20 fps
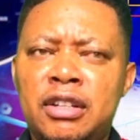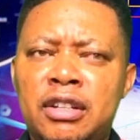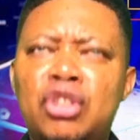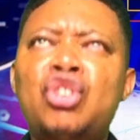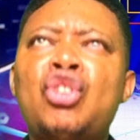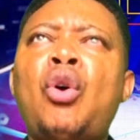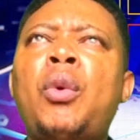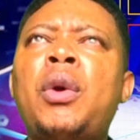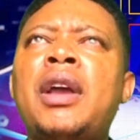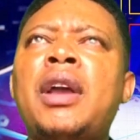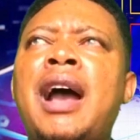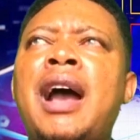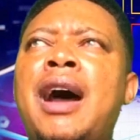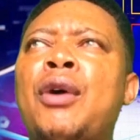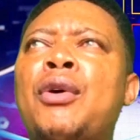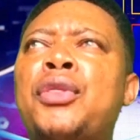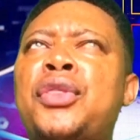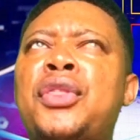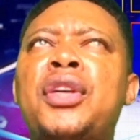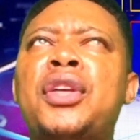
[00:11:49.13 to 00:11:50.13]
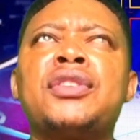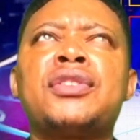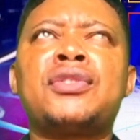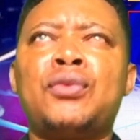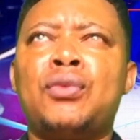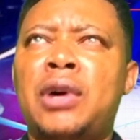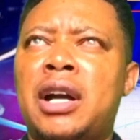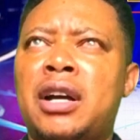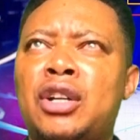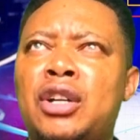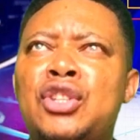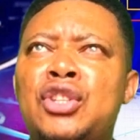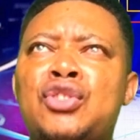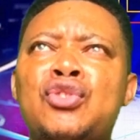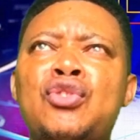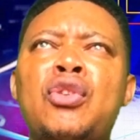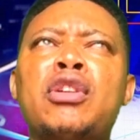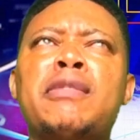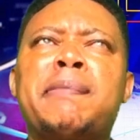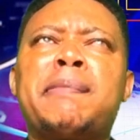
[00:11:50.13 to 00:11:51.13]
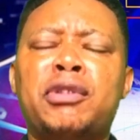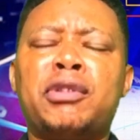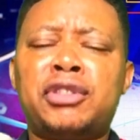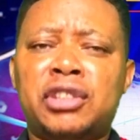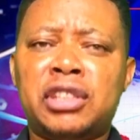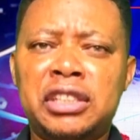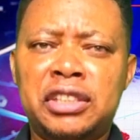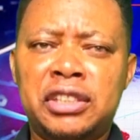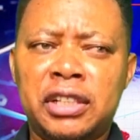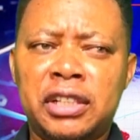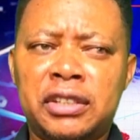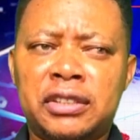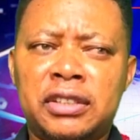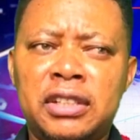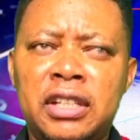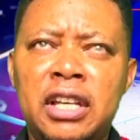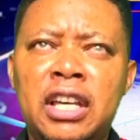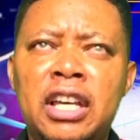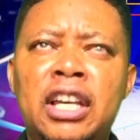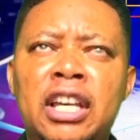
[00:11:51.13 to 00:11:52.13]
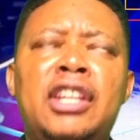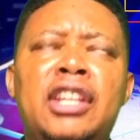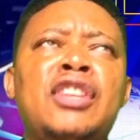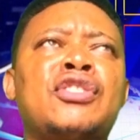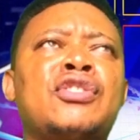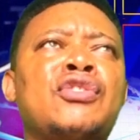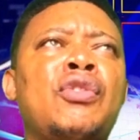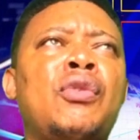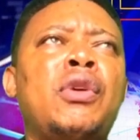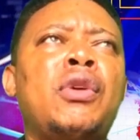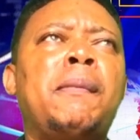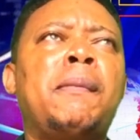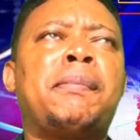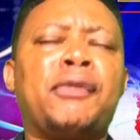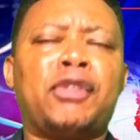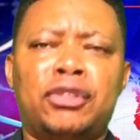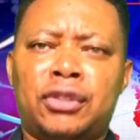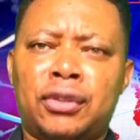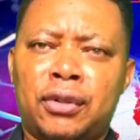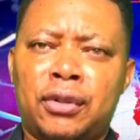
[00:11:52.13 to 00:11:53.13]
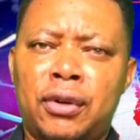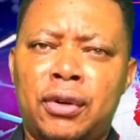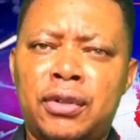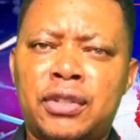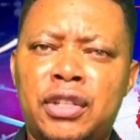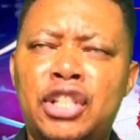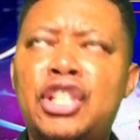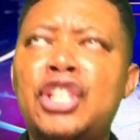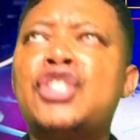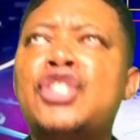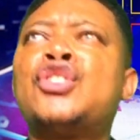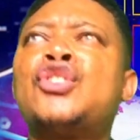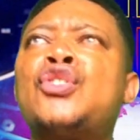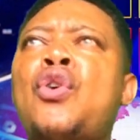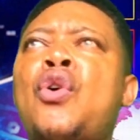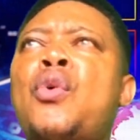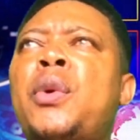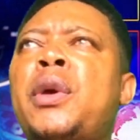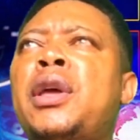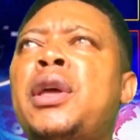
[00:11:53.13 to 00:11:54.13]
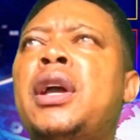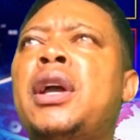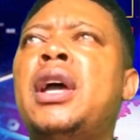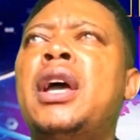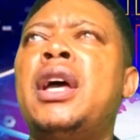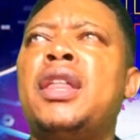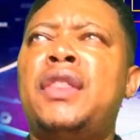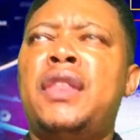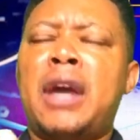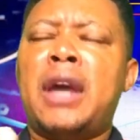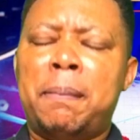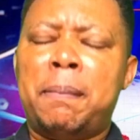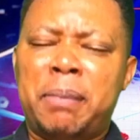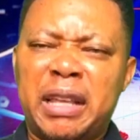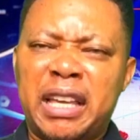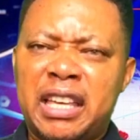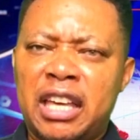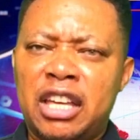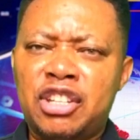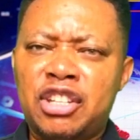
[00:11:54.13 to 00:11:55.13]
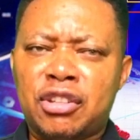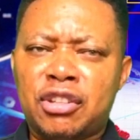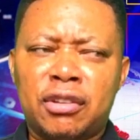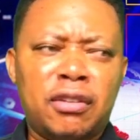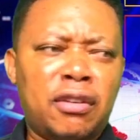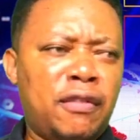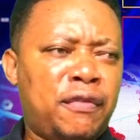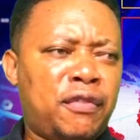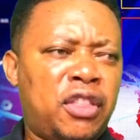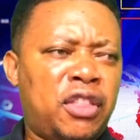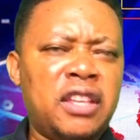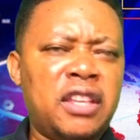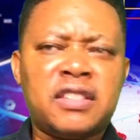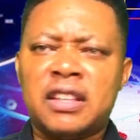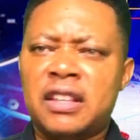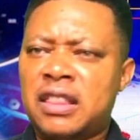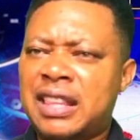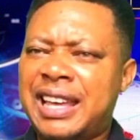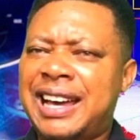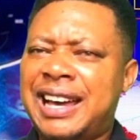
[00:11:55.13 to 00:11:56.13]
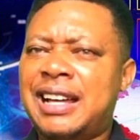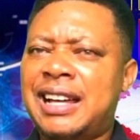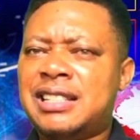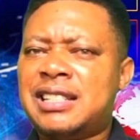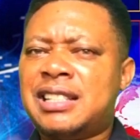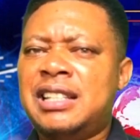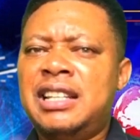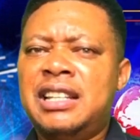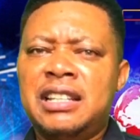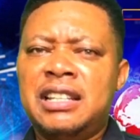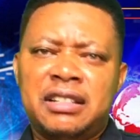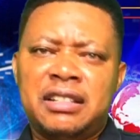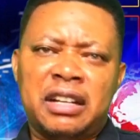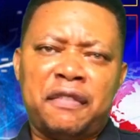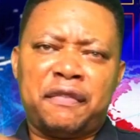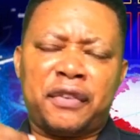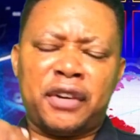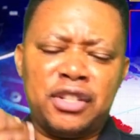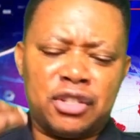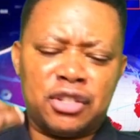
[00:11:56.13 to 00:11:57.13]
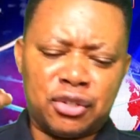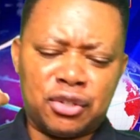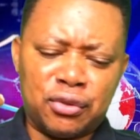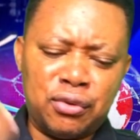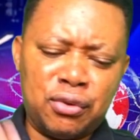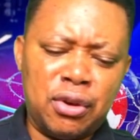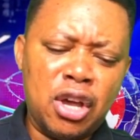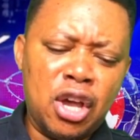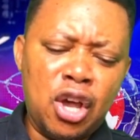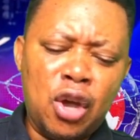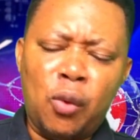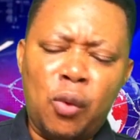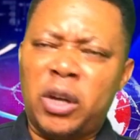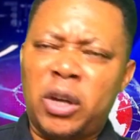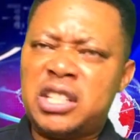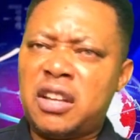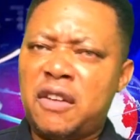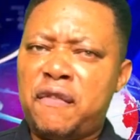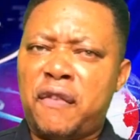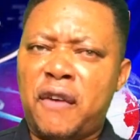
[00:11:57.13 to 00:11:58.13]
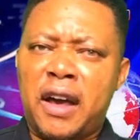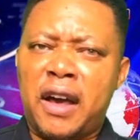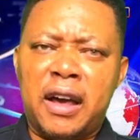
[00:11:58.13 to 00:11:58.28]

Knowing how things work is knowing procedures. It is knowing protocols. It is knowing the application of this and that in reference to whatever